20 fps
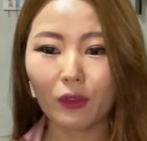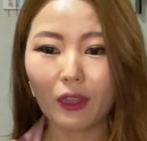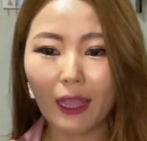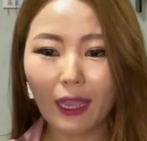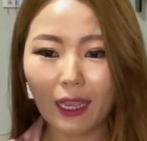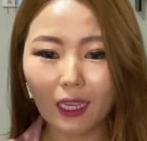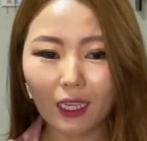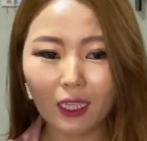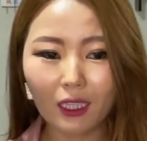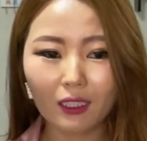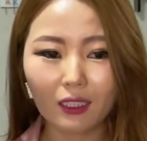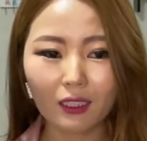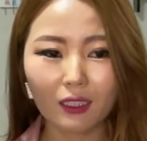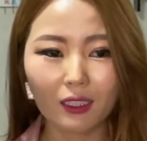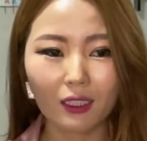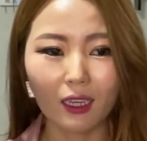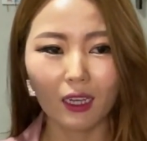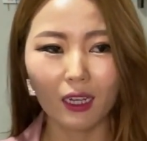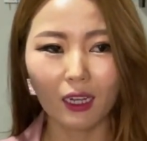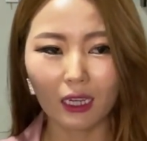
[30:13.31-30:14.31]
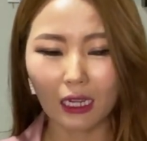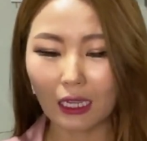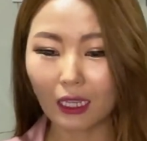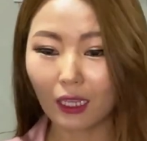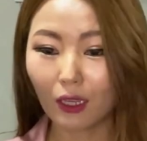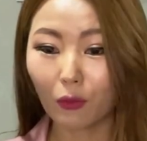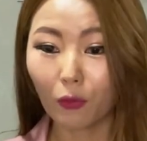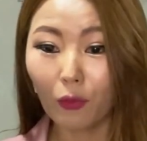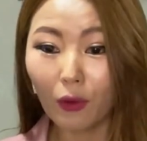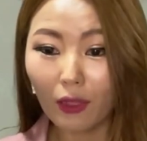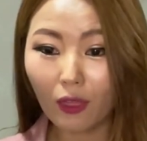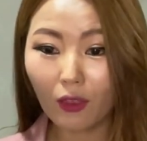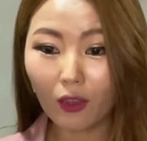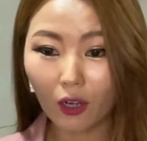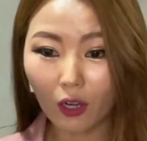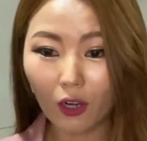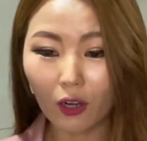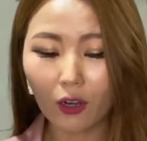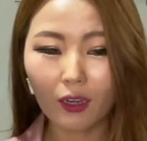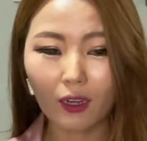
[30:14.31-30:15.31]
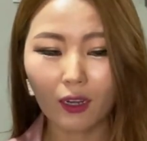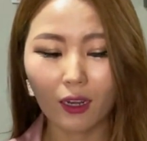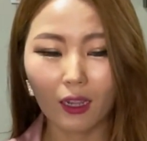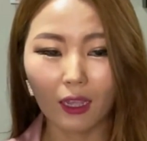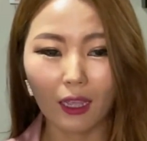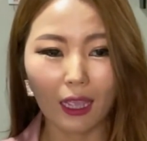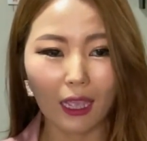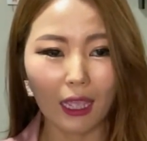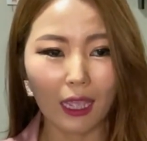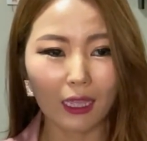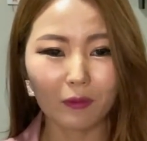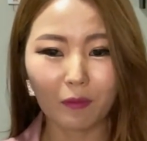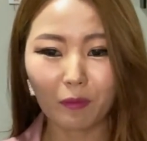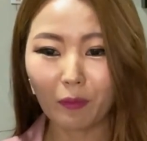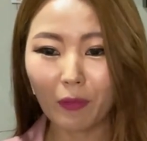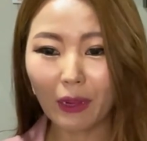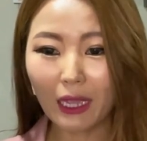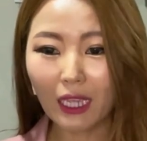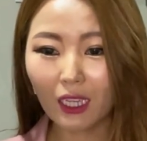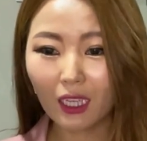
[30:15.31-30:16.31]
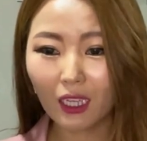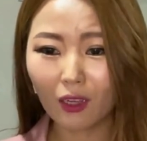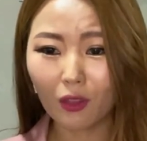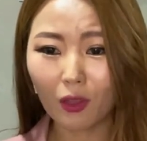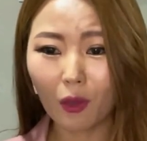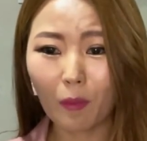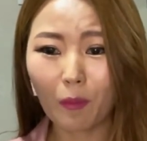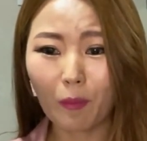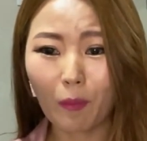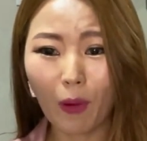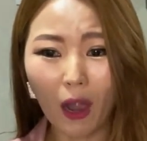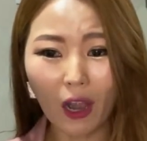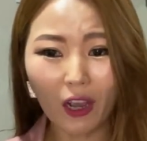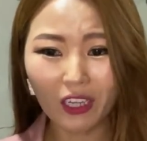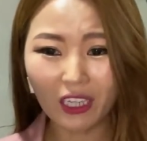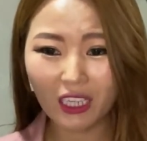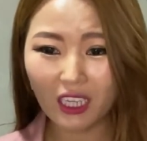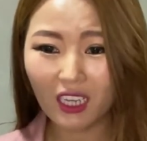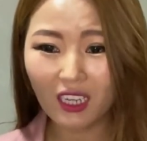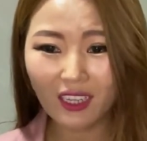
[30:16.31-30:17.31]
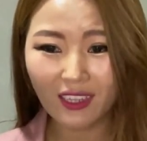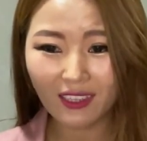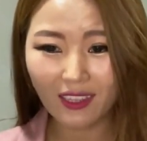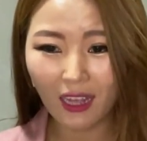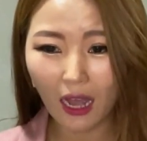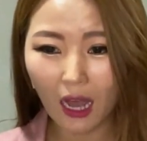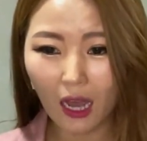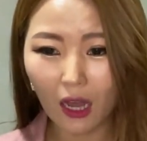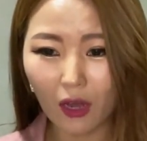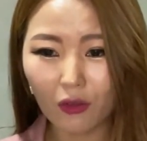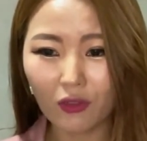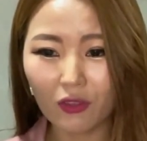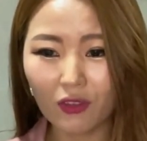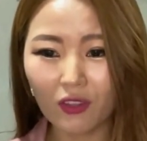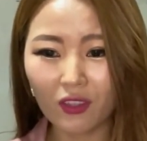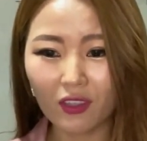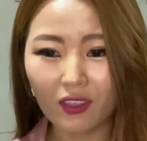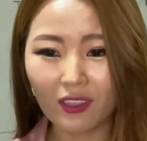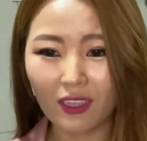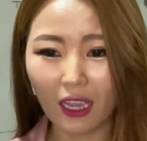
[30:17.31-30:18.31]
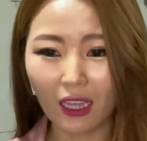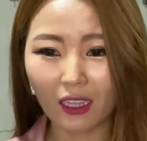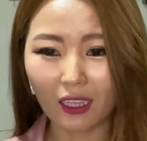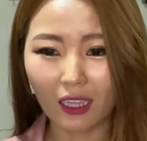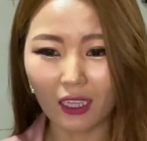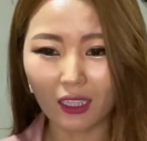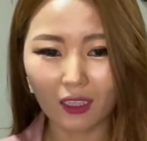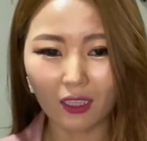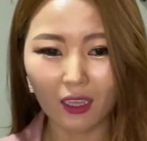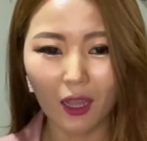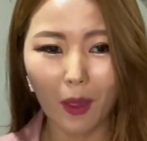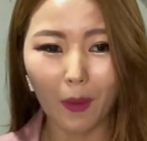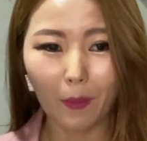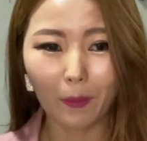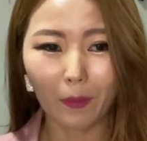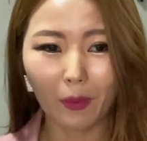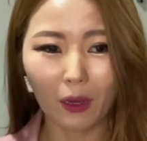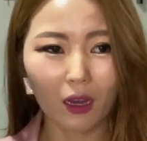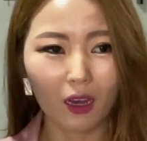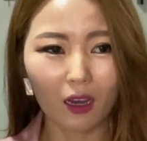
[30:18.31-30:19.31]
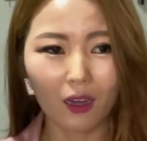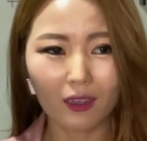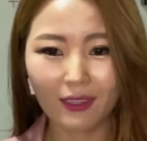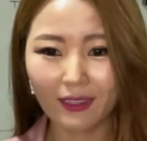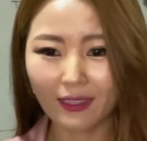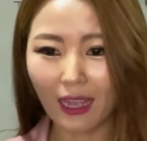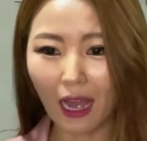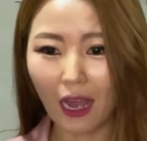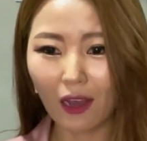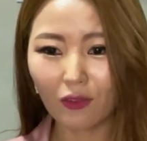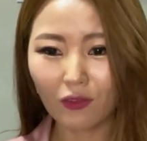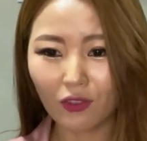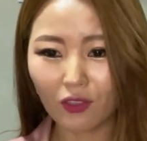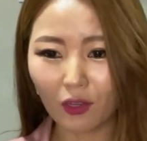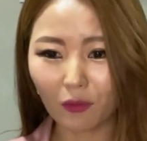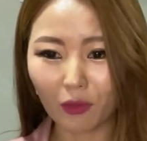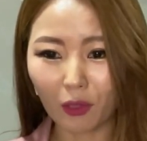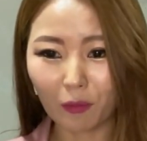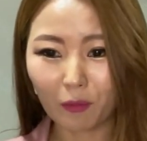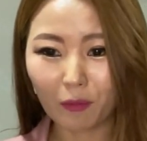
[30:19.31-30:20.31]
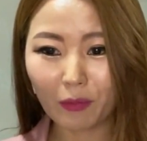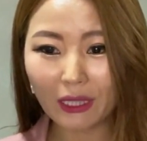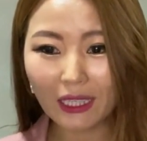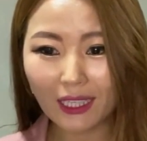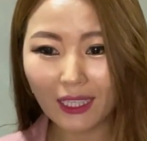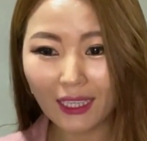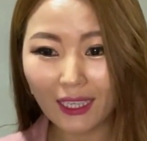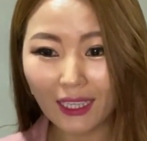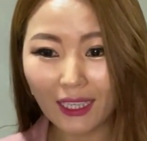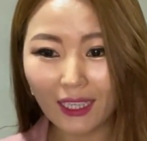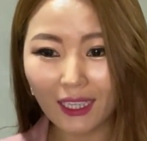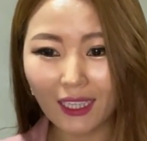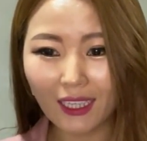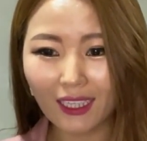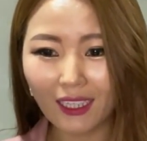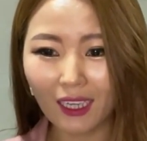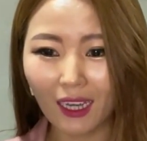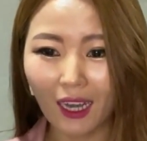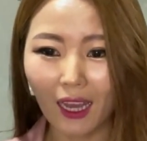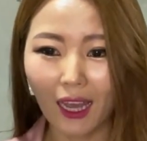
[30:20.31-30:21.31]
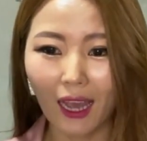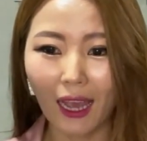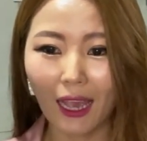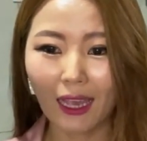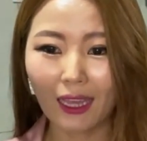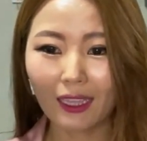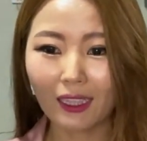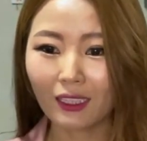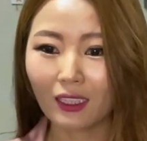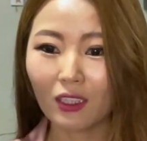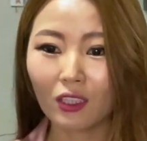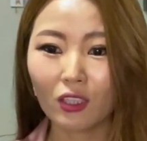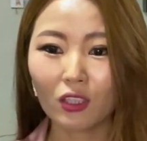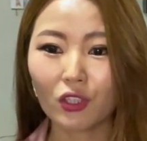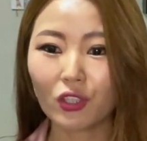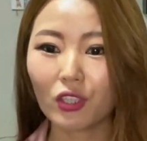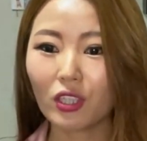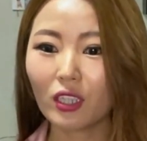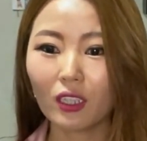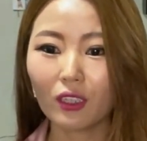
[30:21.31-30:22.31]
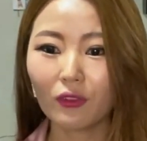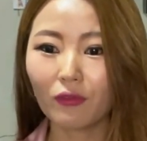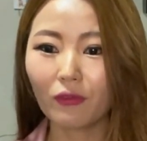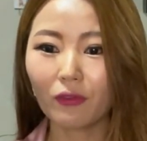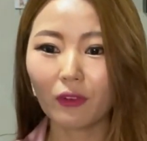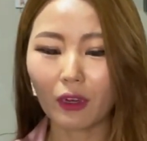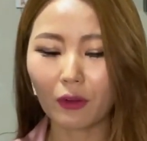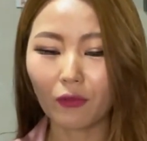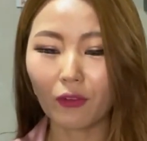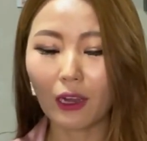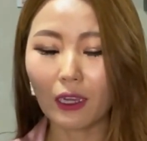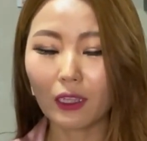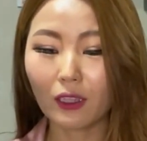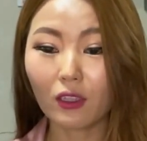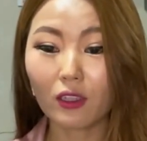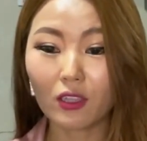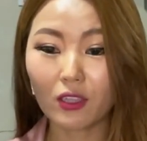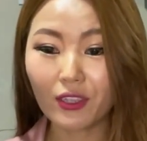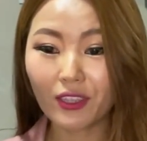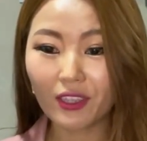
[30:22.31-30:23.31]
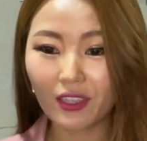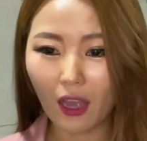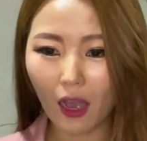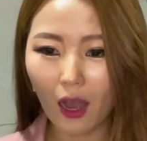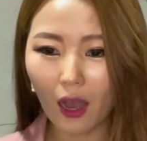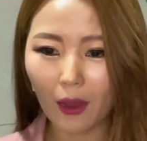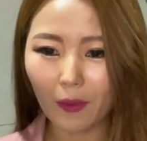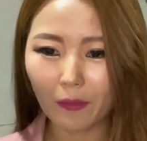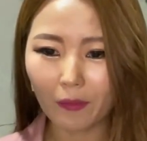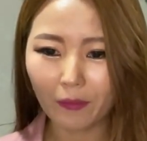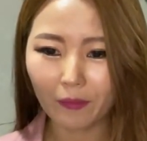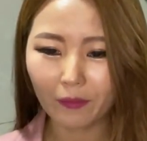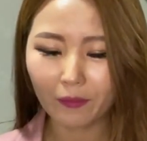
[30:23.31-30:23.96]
played like with her and make the barking sounds and like my sounds of the pig and she finally stopped